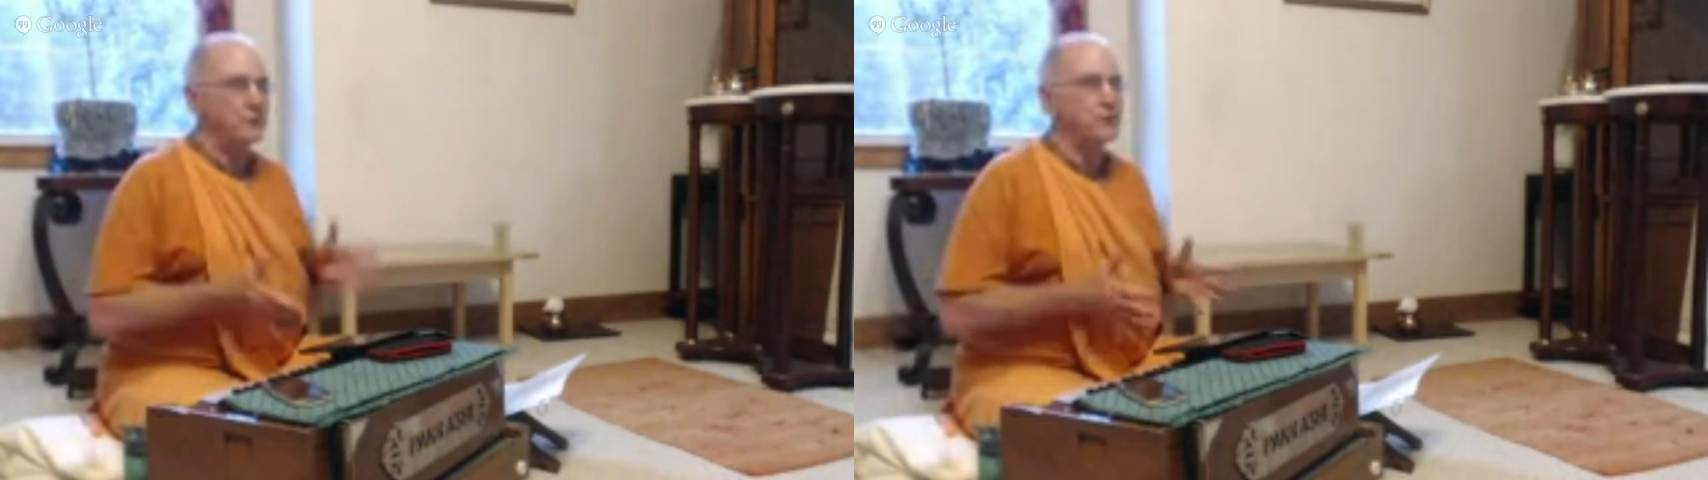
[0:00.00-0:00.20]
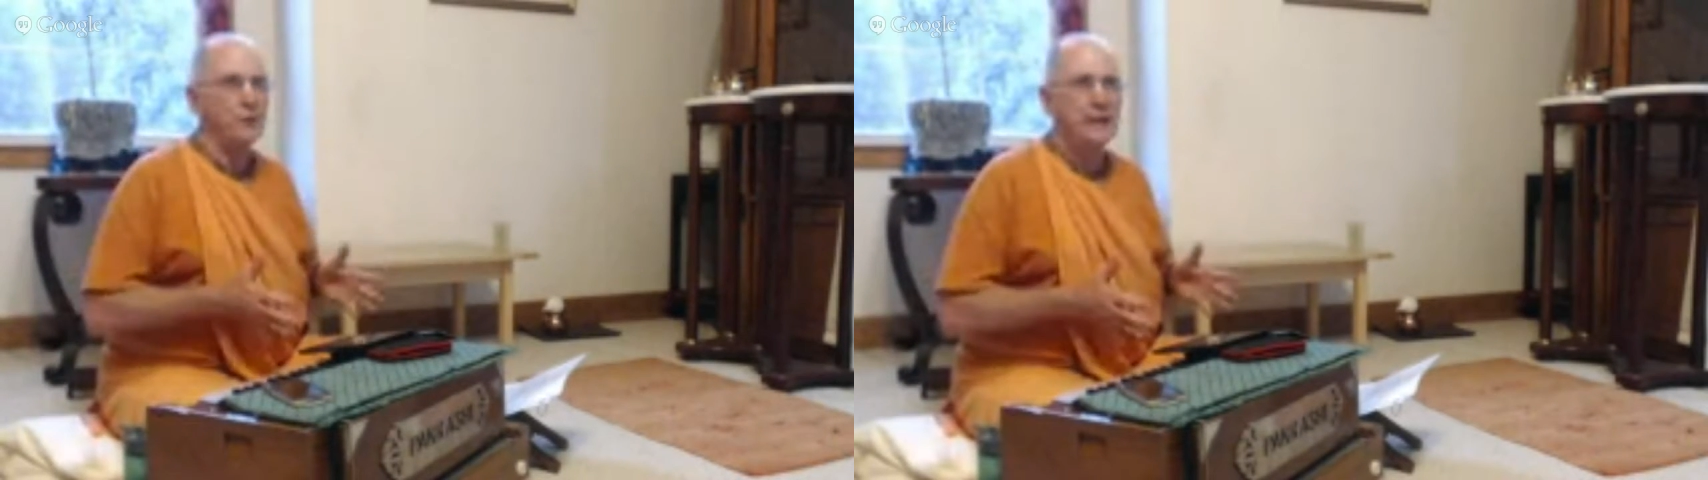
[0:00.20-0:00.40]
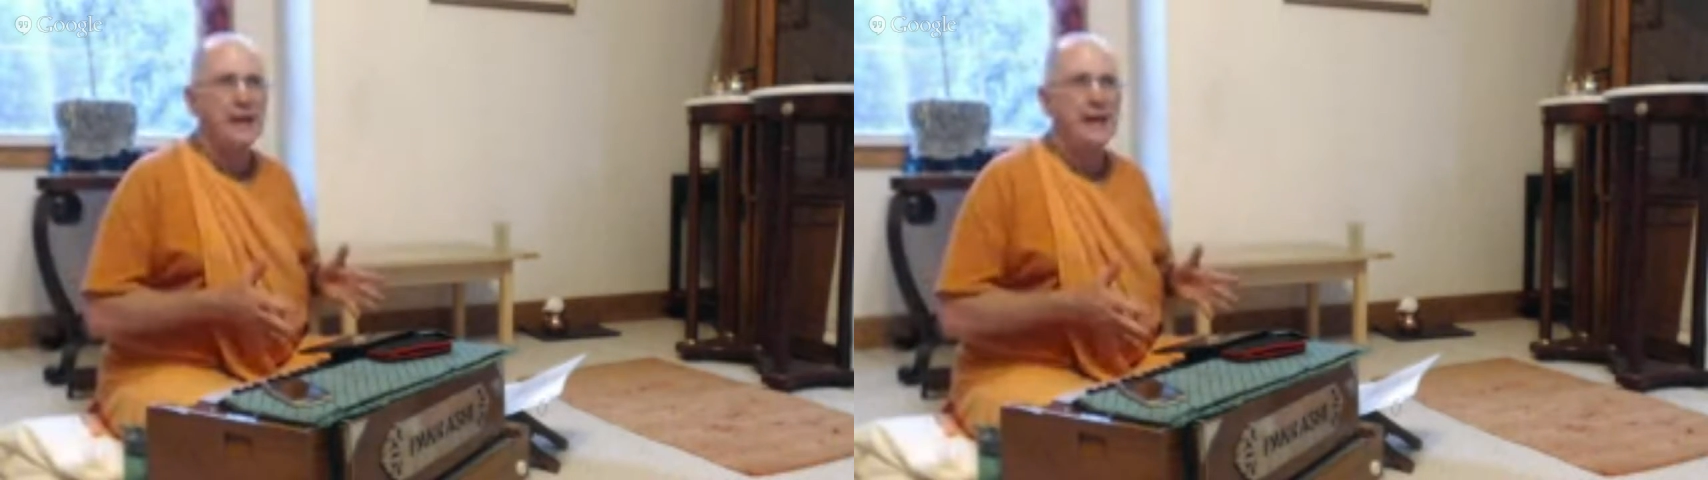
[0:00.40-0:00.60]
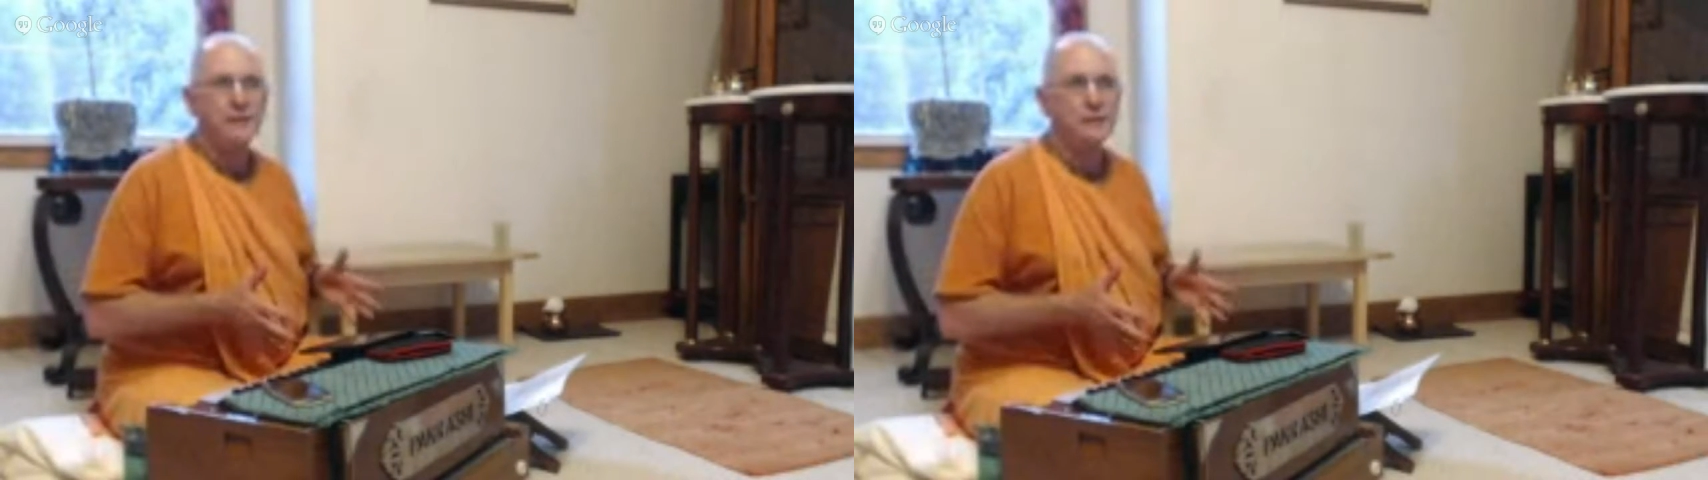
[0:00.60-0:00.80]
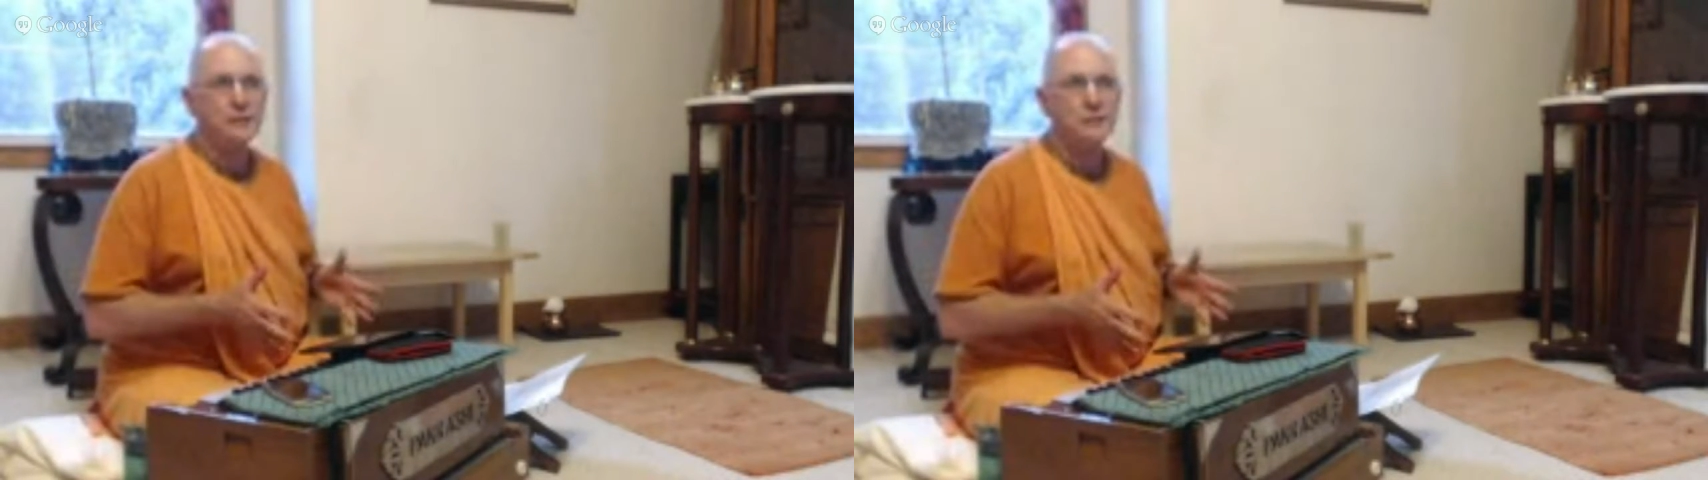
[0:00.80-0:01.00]
this is what I
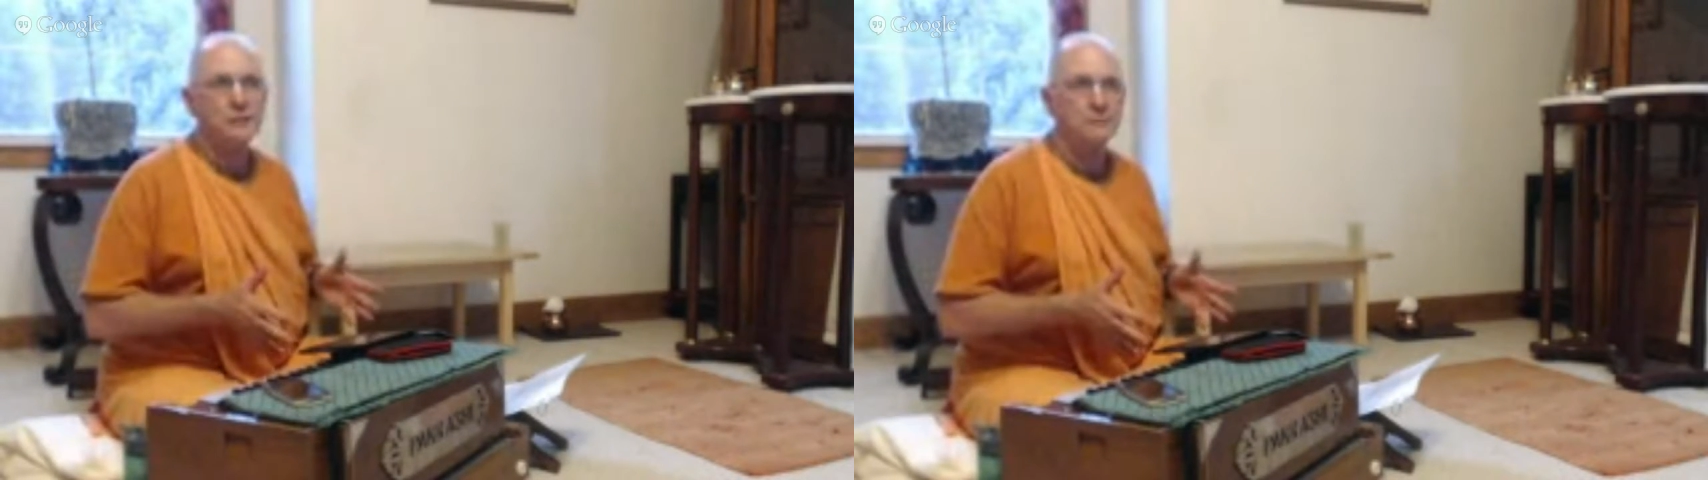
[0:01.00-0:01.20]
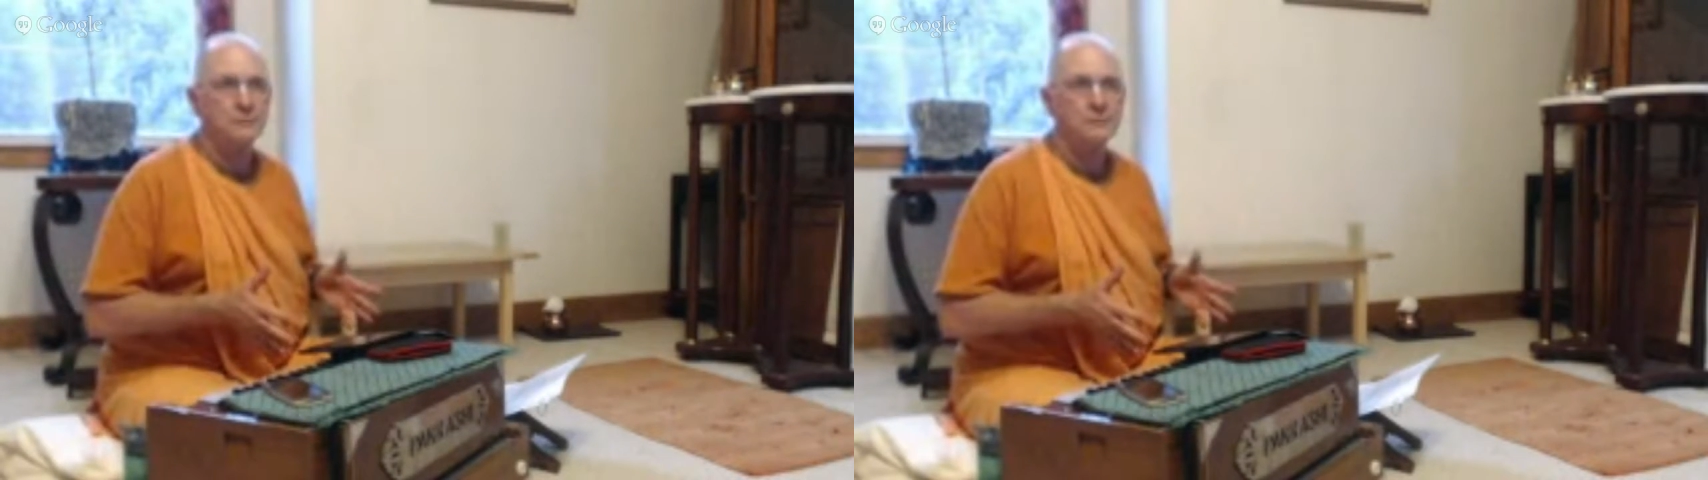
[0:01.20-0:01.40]
had to do.